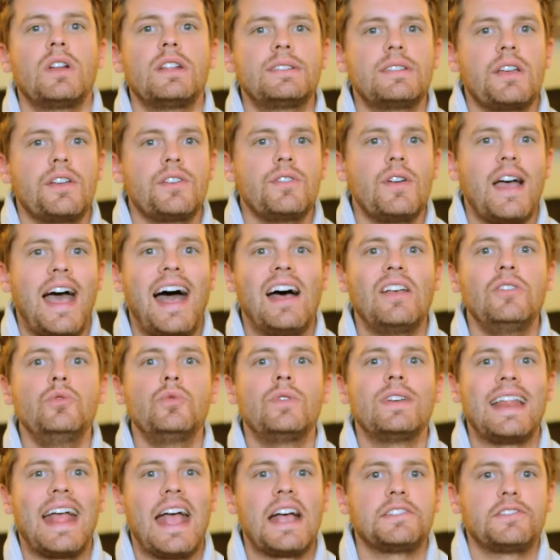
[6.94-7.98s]
want to tell you how you
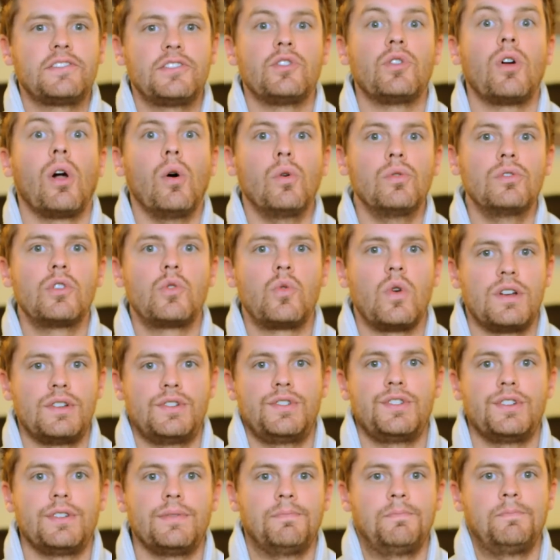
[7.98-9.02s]
can ask your own
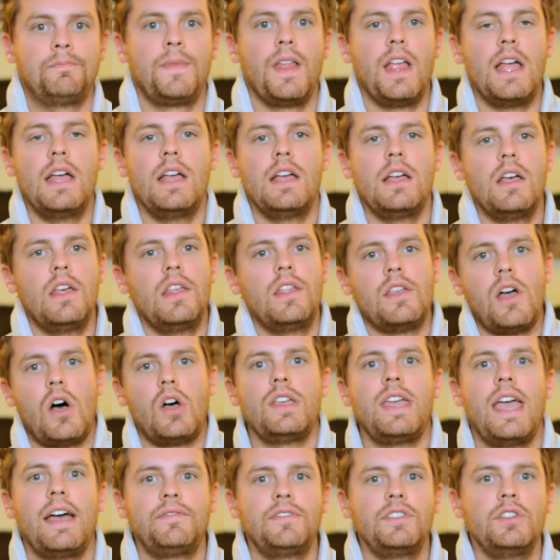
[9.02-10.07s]
question.
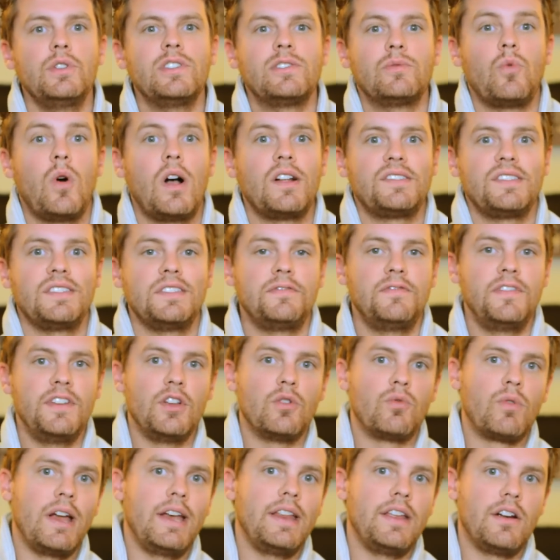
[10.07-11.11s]
All you have to do is watch this
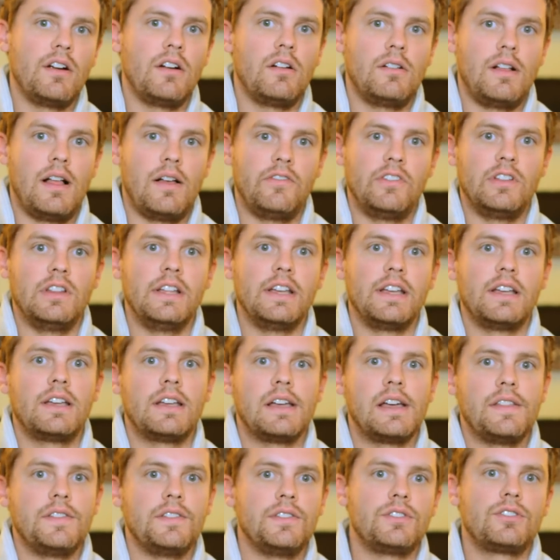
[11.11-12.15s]
video right here, I'll have a link
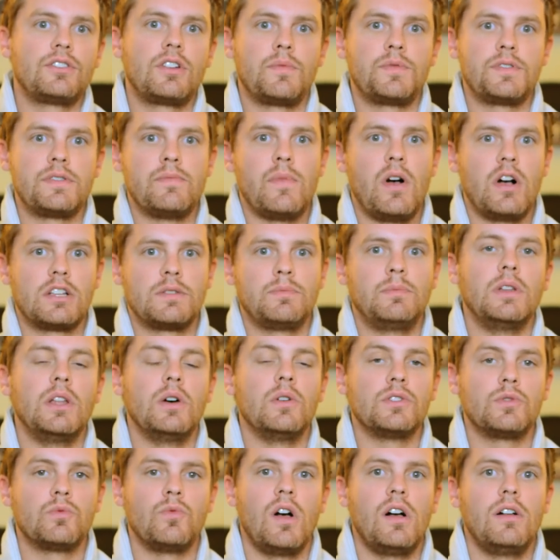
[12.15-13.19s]
uh, in the description box
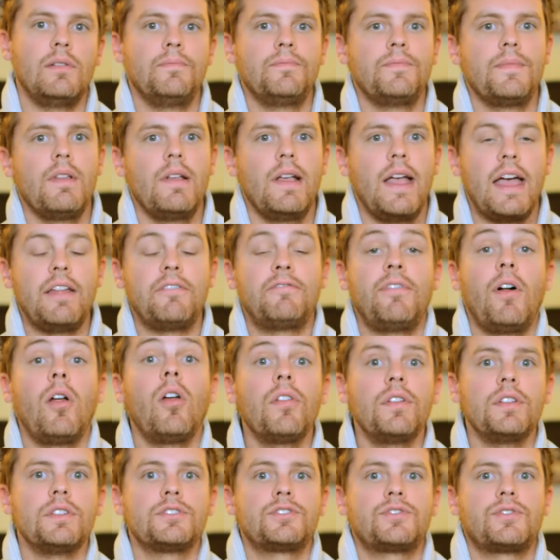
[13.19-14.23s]
below as well, and
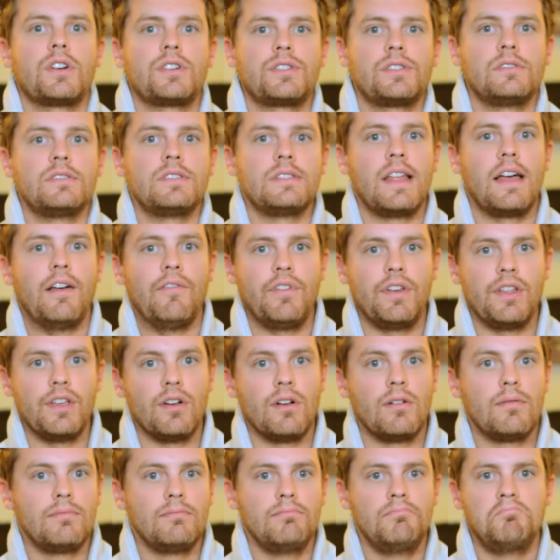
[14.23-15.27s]
follow the instructions in that
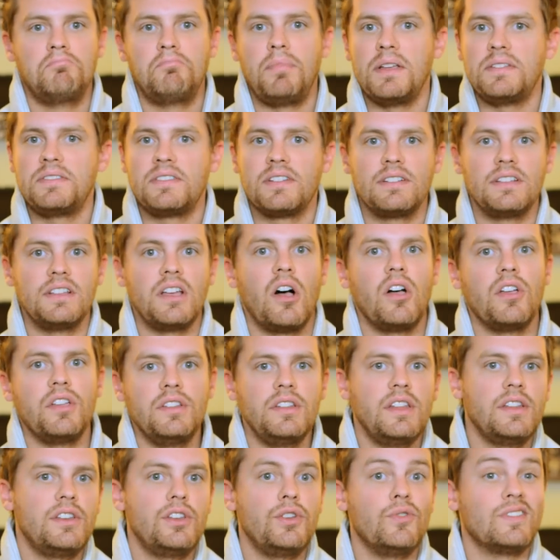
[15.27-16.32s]
video. Basically all you
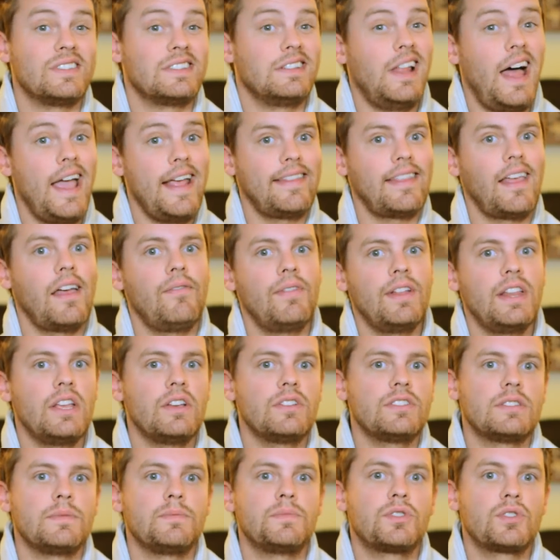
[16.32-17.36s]
need to do is like that
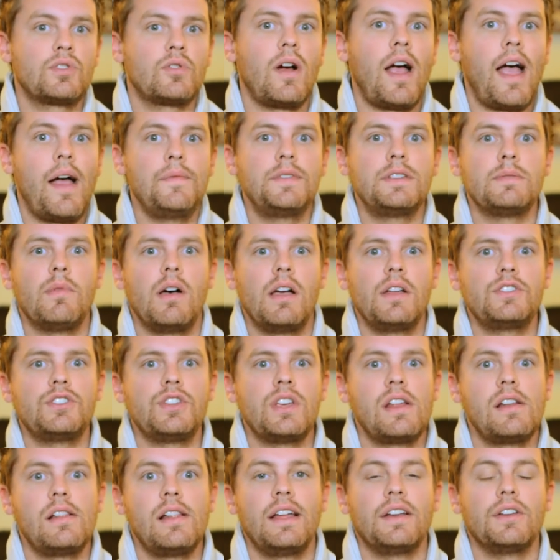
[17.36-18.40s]
video, subscribe to my
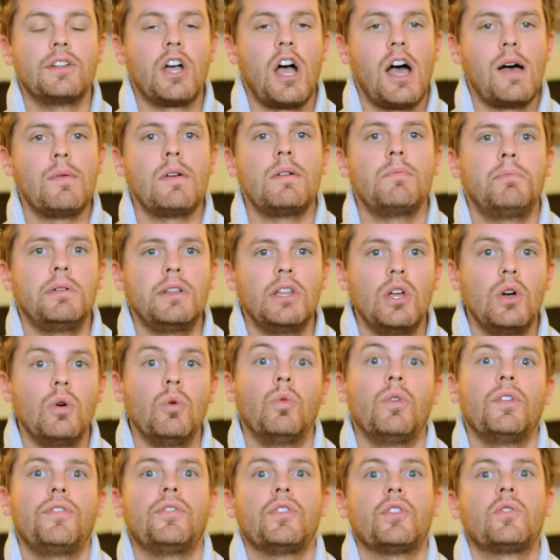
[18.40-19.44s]
channel, and comment below
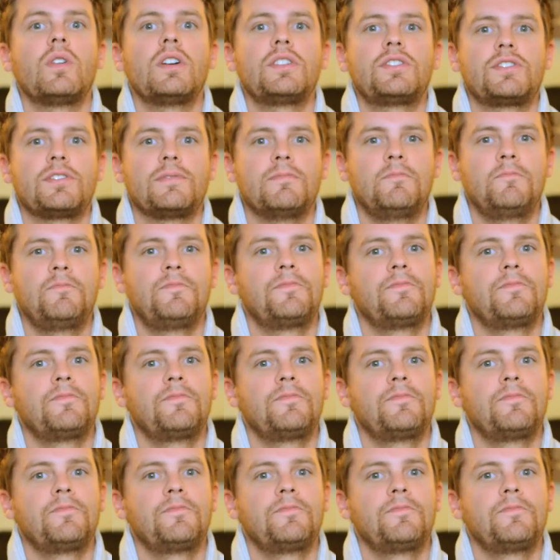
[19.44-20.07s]
with your question.